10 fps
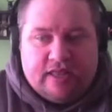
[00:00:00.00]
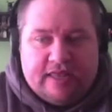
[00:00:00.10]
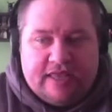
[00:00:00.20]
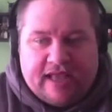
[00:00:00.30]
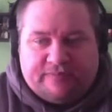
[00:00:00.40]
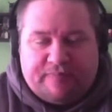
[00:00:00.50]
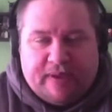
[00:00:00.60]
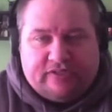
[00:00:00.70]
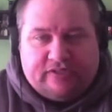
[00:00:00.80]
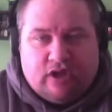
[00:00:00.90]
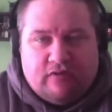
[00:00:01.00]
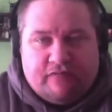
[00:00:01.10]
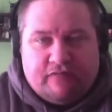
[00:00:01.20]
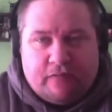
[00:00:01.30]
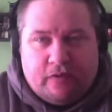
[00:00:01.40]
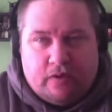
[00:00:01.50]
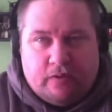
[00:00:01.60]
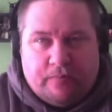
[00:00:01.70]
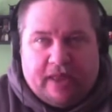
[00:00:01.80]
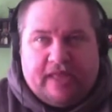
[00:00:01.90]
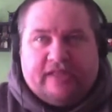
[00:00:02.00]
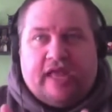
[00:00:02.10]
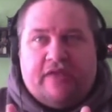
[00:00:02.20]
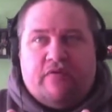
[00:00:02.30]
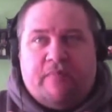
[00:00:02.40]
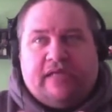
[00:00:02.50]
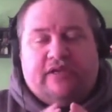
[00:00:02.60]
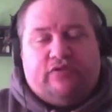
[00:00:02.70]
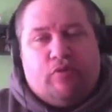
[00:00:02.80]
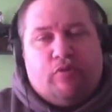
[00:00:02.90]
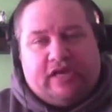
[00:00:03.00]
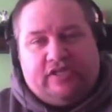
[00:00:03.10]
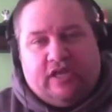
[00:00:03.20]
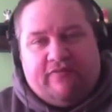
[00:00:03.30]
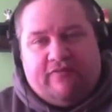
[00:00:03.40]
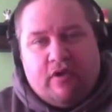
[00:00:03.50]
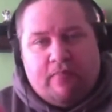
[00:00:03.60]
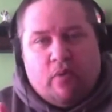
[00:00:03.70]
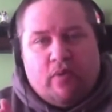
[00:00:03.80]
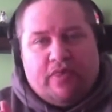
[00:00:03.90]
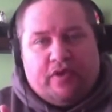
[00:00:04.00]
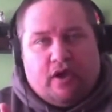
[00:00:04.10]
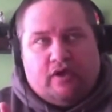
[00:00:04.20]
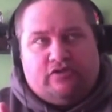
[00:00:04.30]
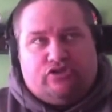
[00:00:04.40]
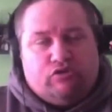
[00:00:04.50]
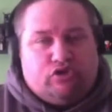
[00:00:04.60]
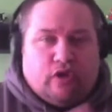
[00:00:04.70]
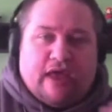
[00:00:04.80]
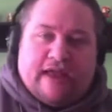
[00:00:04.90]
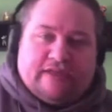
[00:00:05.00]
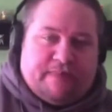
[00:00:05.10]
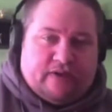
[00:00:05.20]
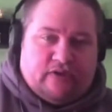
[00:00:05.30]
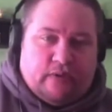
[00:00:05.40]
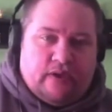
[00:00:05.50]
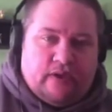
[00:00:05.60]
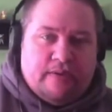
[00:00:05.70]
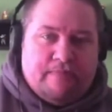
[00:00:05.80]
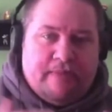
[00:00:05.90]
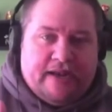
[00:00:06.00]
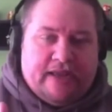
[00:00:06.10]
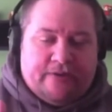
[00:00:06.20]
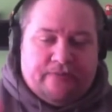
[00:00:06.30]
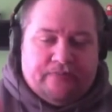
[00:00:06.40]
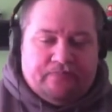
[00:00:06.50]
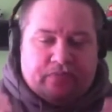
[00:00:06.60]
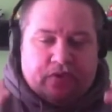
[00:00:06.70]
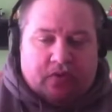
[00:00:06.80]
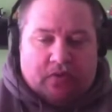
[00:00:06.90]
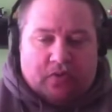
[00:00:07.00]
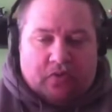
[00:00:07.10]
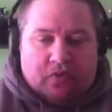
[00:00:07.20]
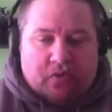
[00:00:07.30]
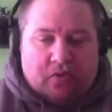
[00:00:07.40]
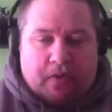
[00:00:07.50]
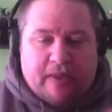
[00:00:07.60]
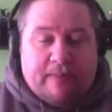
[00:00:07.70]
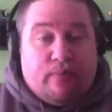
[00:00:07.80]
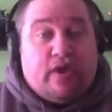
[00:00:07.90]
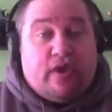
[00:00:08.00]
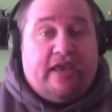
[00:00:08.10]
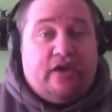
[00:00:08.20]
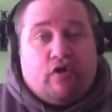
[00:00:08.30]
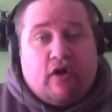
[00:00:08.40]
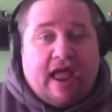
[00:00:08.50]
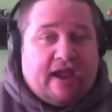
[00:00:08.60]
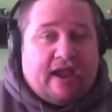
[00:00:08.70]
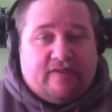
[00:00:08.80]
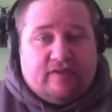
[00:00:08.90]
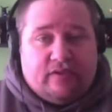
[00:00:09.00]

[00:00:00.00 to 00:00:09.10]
the aspects of, but it reminds me of Tomodachi Life, but with a social aspect to it, meaning people can interact